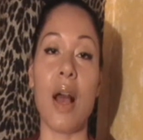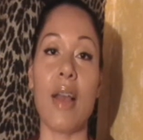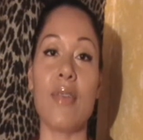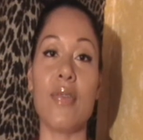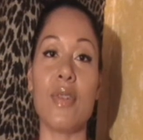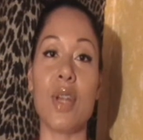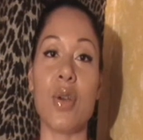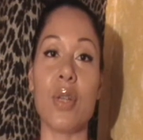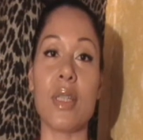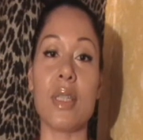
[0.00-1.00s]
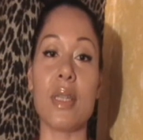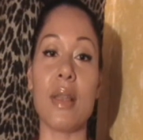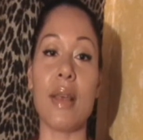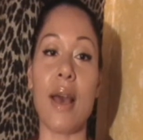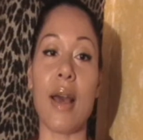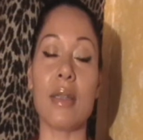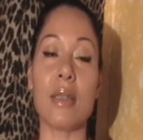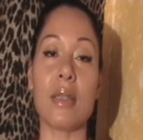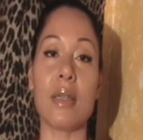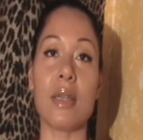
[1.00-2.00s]
I've noticed
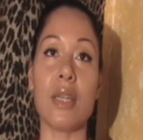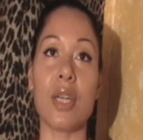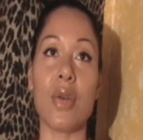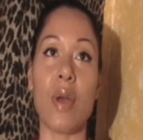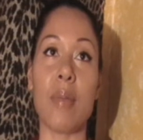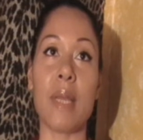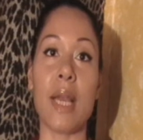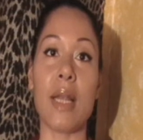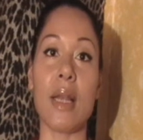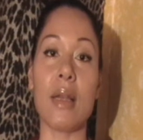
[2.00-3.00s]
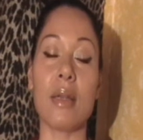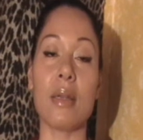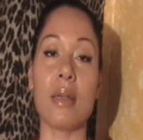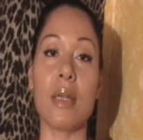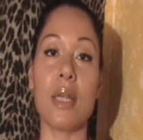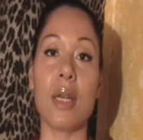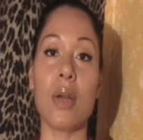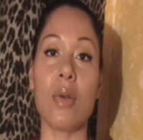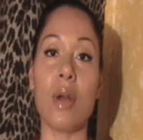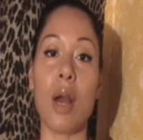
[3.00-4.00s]
that I'm getting
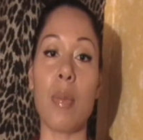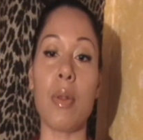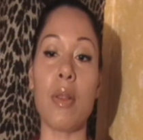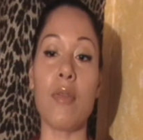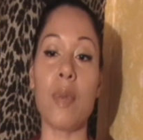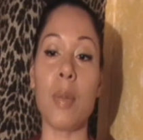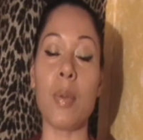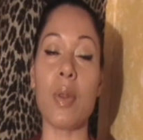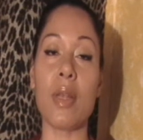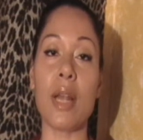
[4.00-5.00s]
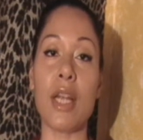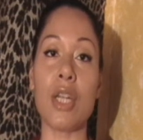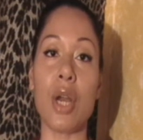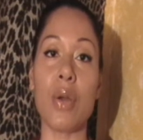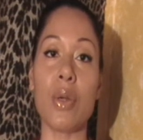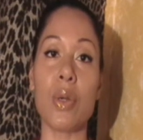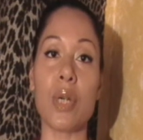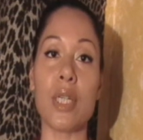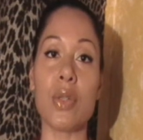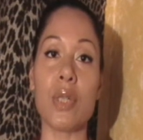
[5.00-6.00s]
a couple of people that I know who
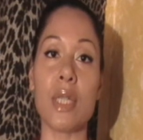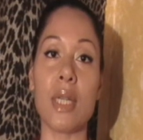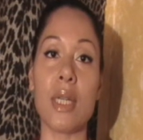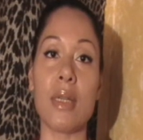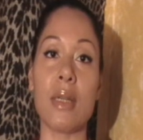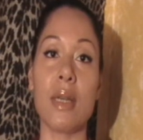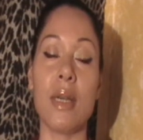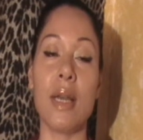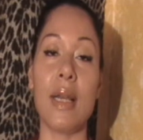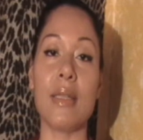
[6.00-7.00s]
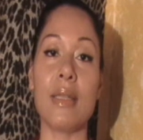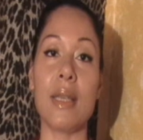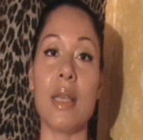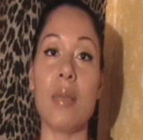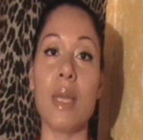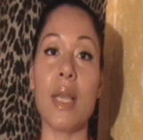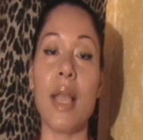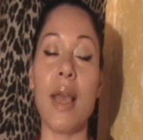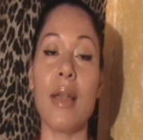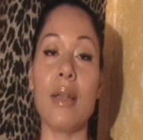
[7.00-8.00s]
are interested in seeing me
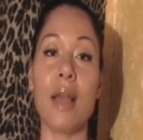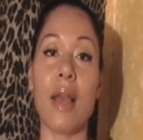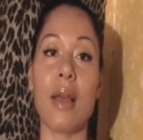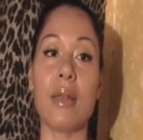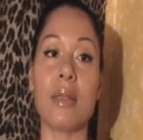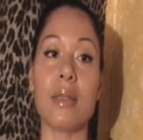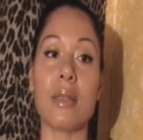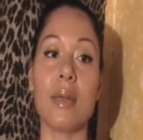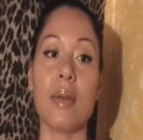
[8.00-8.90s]
again, and